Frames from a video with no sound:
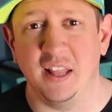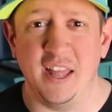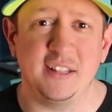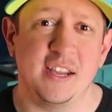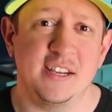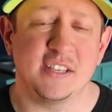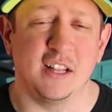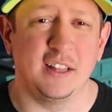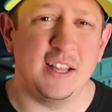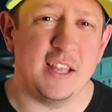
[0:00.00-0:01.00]
I like that it's a
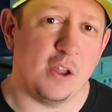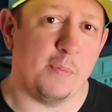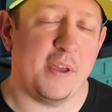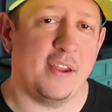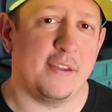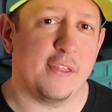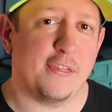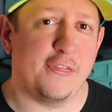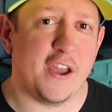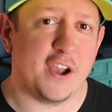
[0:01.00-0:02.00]
little bit
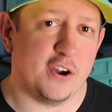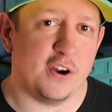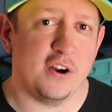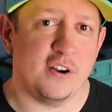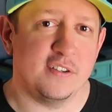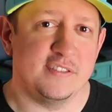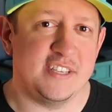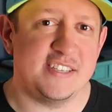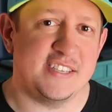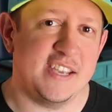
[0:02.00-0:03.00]
thicker
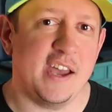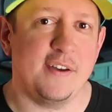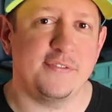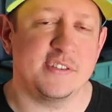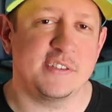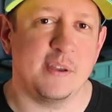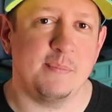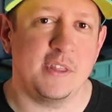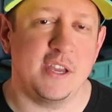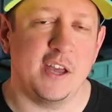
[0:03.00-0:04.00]
DCF than
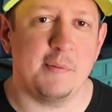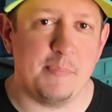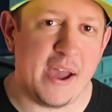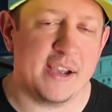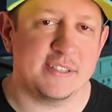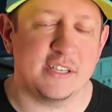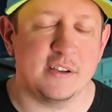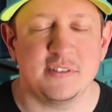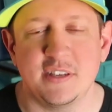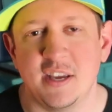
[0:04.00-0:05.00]
some of the other bags that
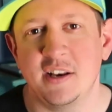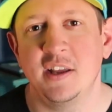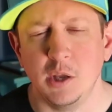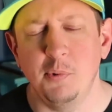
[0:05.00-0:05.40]
I've seen.